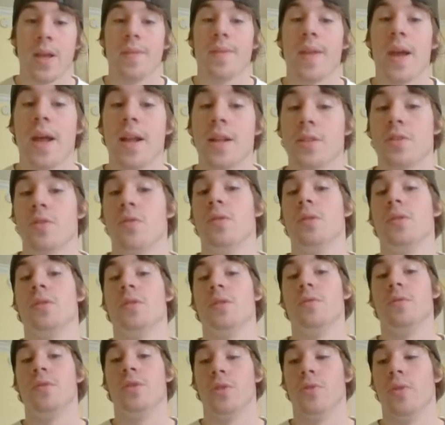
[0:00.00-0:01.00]
That is going
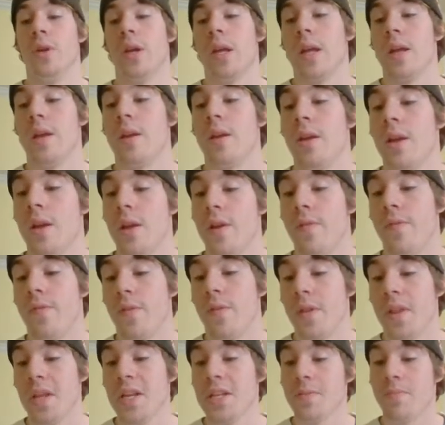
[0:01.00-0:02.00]
to do it
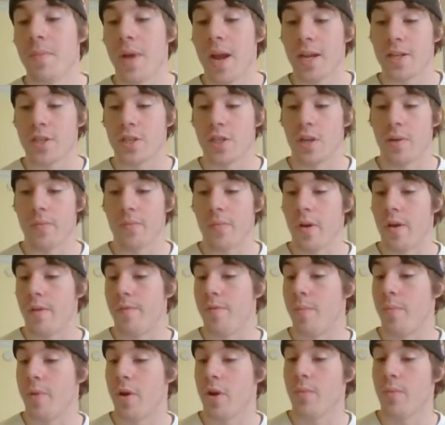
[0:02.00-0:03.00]
for this matchup of
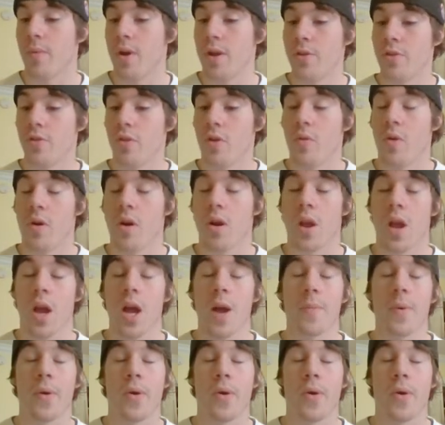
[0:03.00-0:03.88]
the Pokemon Duel World Cup.